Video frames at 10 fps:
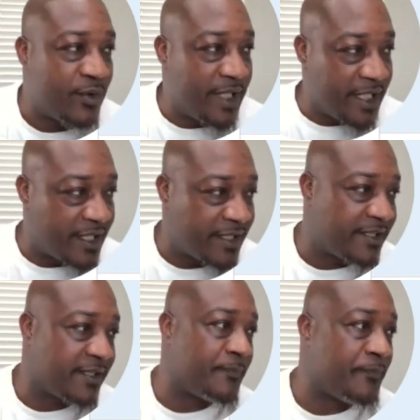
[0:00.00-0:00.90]

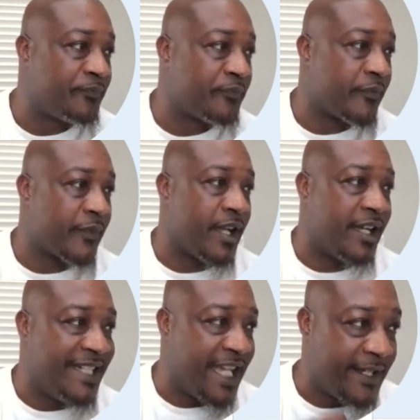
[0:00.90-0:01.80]
$20 a
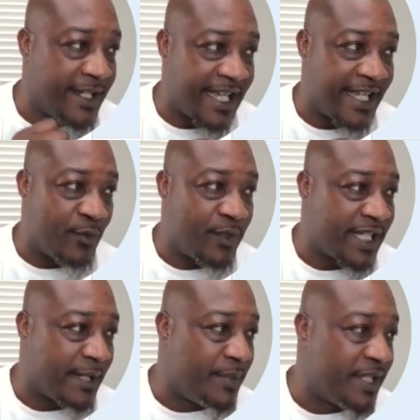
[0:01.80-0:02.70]
day with
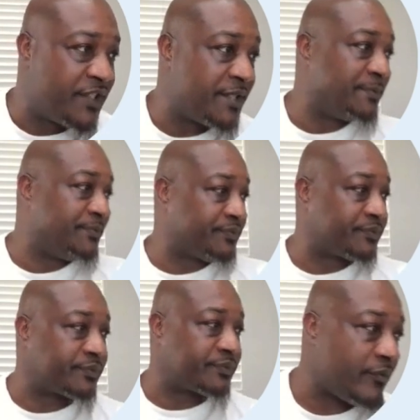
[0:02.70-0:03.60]
our budget.
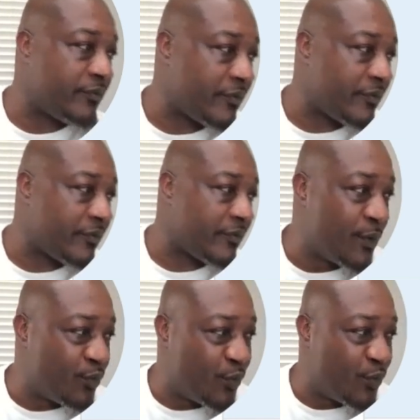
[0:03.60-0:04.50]

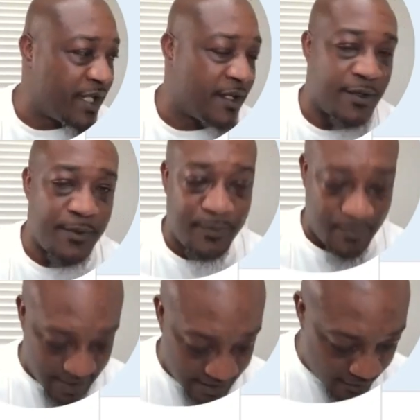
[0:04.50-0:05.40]
And
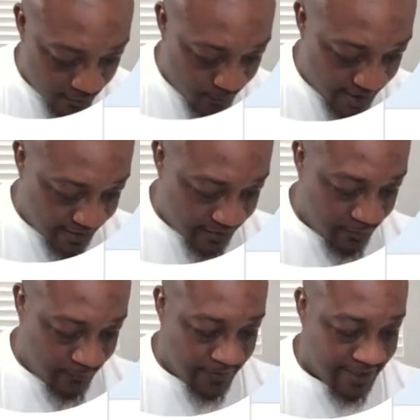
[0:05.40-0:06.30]
and all we have to
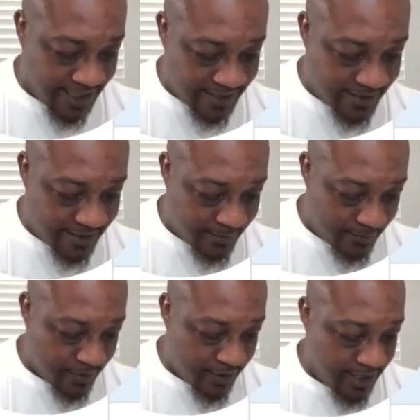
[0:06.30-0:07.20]
do for the daily
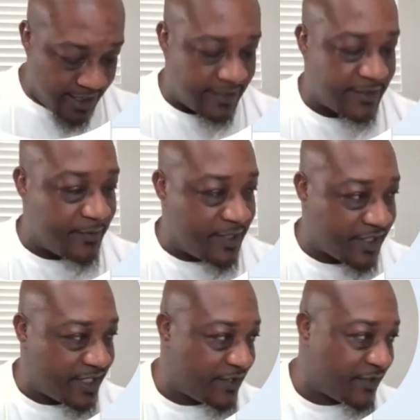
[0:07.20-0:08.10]
number is to reach
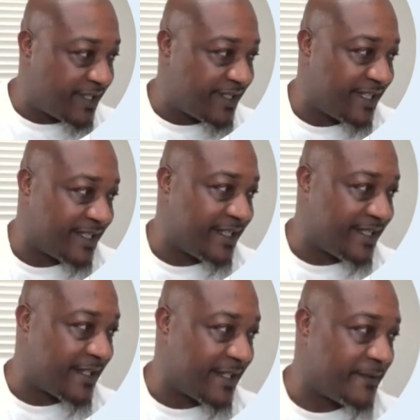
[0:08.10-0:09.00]

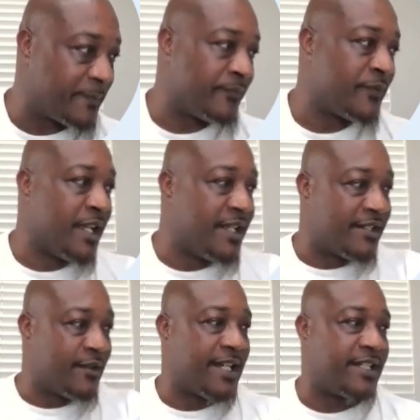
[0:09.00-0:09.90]
167.
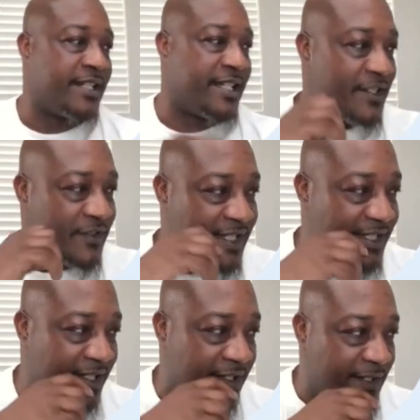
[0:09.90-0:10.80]
So out of out
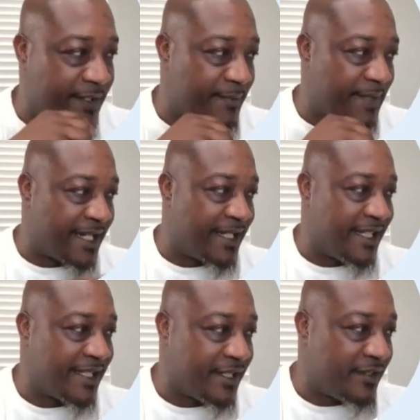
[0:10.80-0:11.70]
of
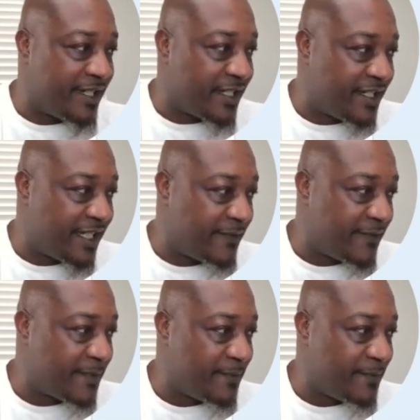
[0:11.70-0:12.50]
this here, they're going to give us